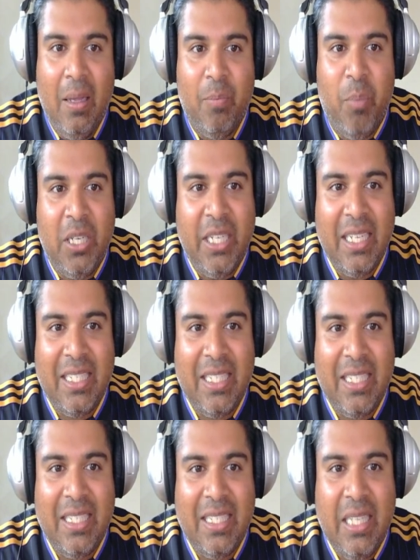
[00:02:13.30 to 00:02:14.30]
Budget is
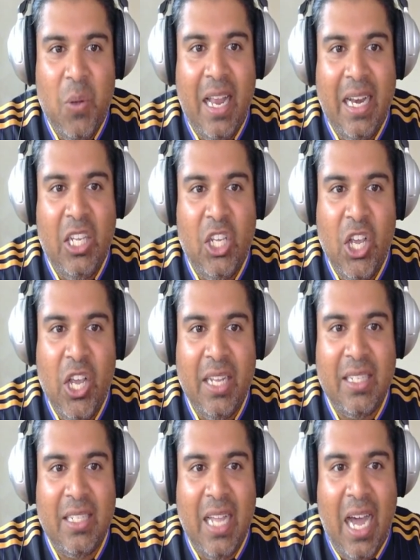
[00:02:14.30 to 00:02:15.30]
still fairly good.
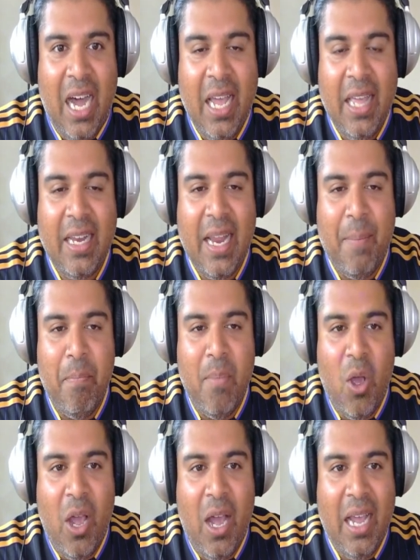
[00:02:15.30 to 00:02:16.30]
It's higher
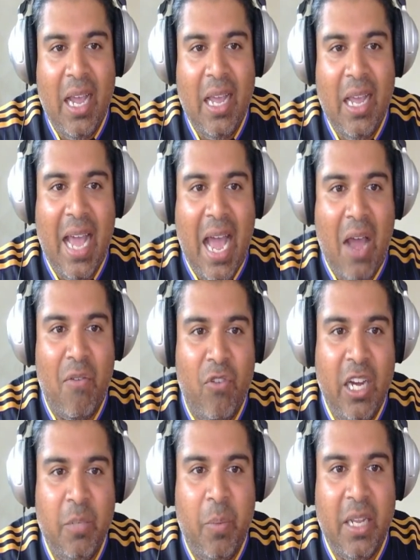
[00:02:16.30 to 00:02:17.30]
than
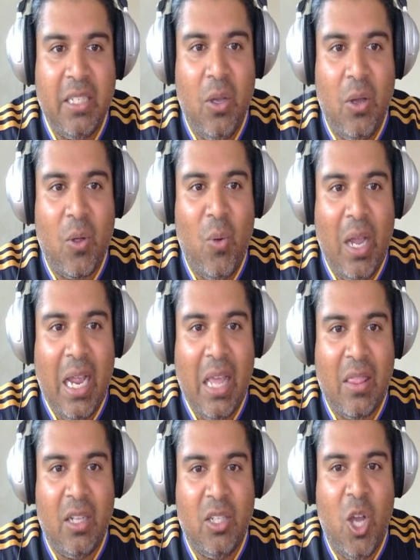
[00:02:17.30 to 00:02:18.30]
average, but it's not quite
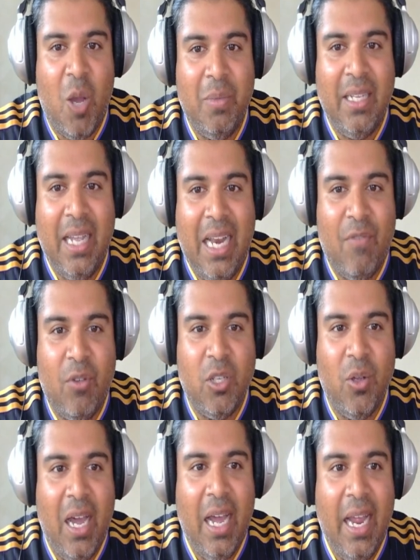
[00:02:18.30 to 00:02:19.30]
at the top tier level.
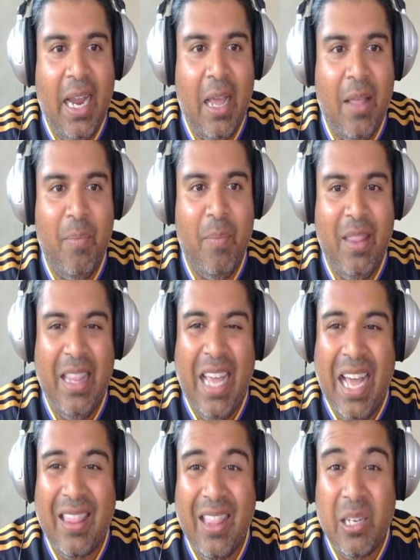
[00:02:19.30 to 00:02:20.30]
So I am
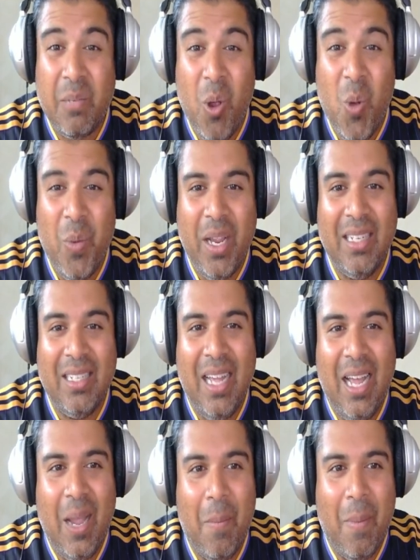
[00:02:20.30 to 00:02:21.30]
at this moment in
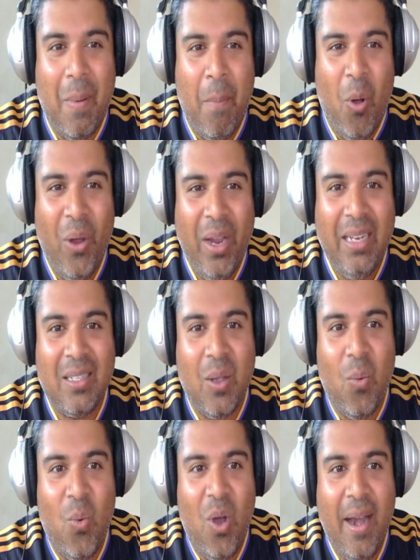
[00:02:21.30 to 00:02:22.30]
time
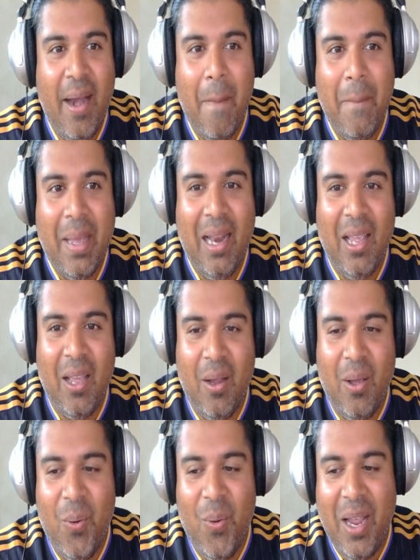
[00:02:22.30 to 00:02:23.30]
0.1 million
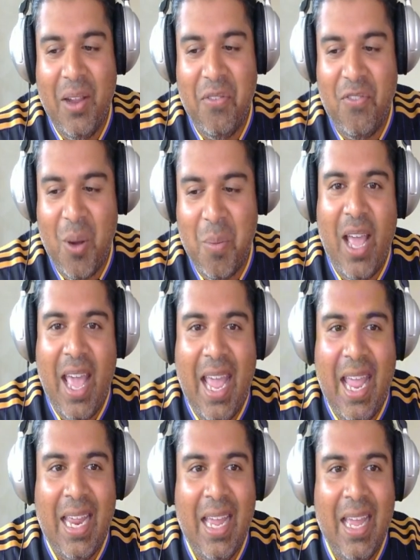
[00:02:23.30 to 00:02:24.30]
away from
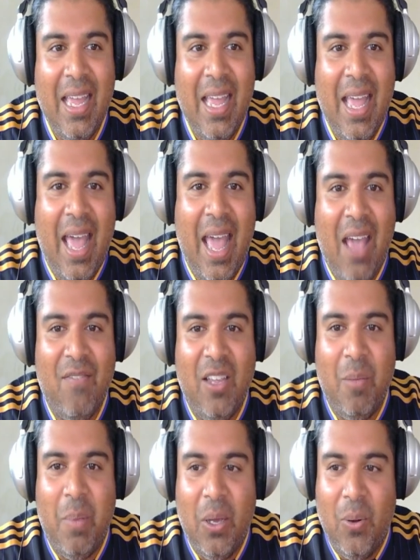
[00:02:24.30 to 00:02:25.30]
a
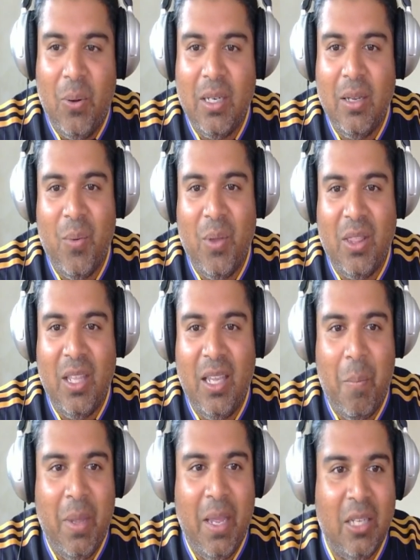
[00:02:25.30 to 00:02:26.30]
heavy build with
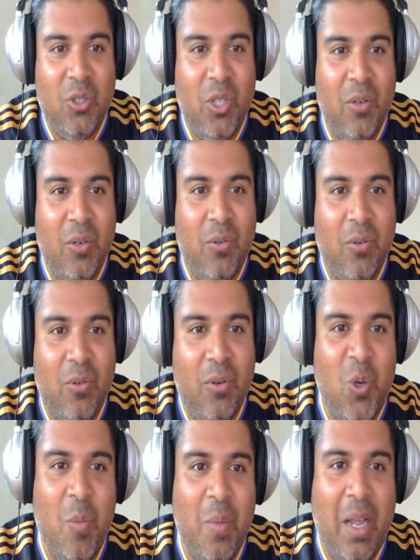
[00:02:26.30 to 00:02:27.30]
the PS3
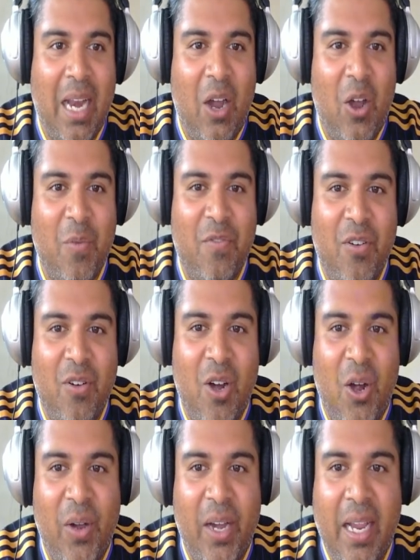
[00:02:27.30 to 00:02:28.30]
Russell, McLaren,
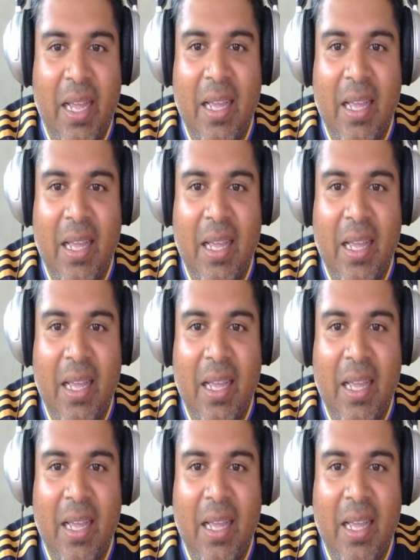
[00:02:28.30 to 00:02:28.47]
Ferrari,